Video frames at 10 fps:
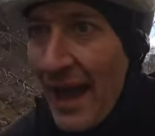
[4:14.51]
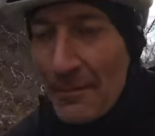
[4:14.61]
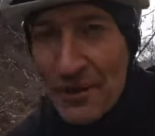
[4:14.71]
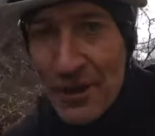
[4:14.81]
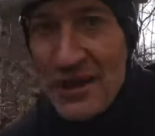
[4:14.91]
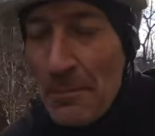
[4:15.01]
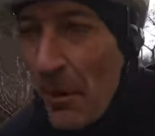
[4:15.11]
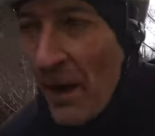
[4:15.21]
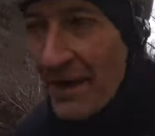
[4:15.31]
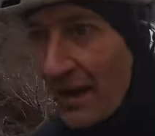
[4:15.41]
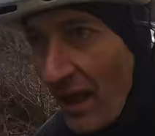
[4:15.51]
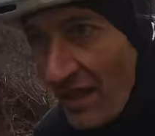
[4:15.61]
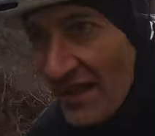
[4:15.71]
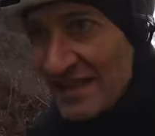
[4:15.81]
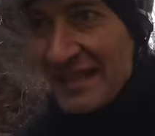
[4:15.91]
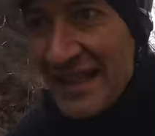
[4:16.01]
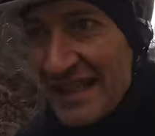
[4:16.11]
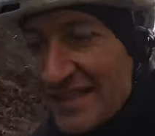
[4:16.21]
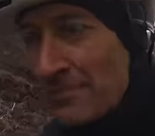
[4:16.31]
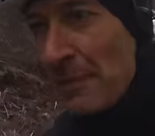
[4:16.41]
And because a bike like this
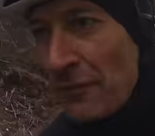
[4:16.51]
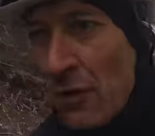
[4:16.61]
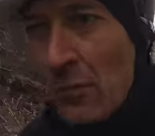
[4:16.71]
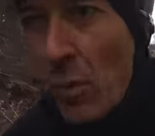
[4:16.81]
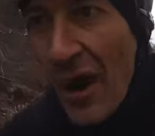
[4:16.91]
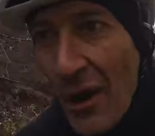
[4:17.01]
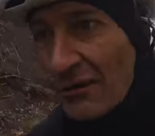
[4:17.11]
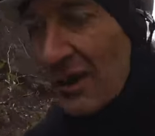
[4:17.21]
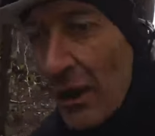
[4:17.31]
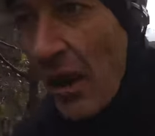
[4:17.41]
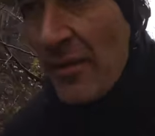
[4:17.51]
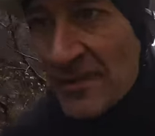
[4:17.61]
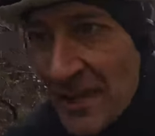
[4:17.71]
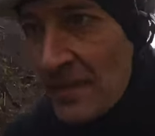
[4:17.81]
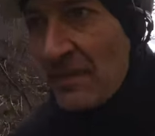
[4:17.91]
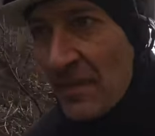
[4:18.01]
needs to perform well on the climbs,